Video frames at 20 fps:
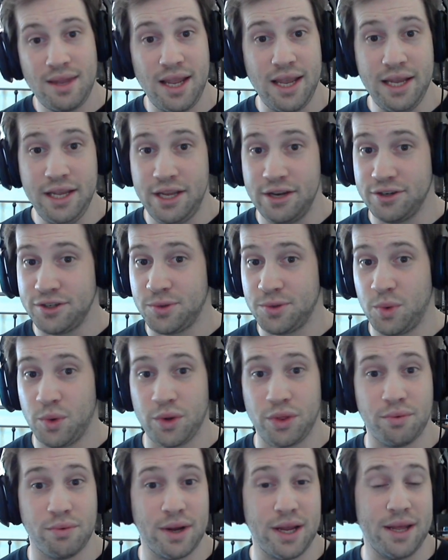Gears of War
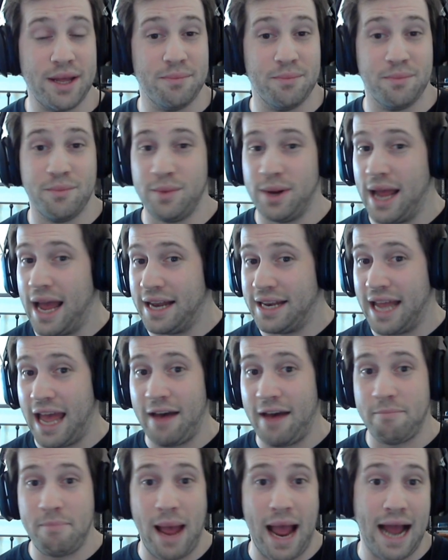3, we had to
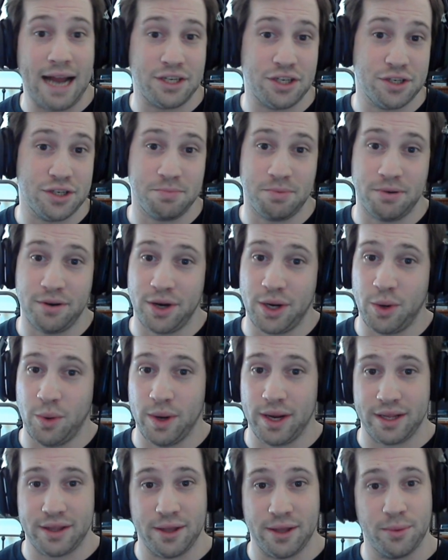have patches pretty
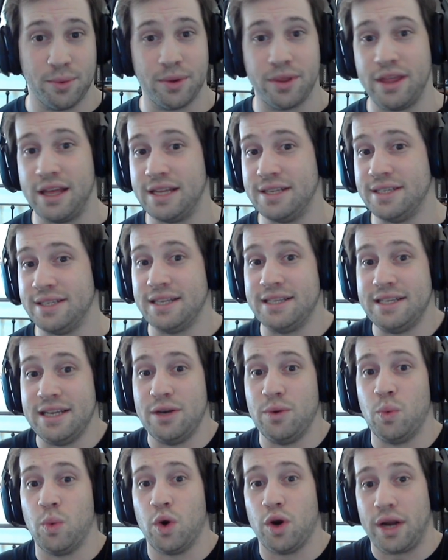quick. There were things that
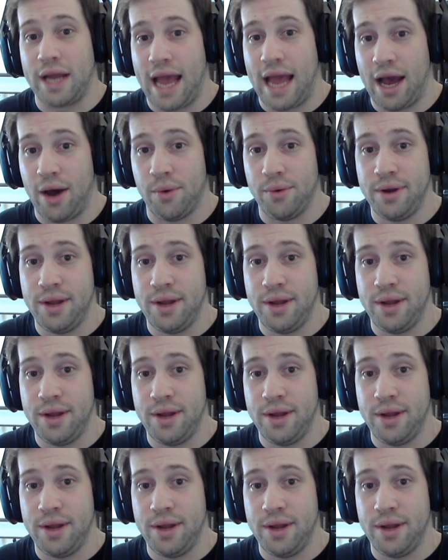didn't work out.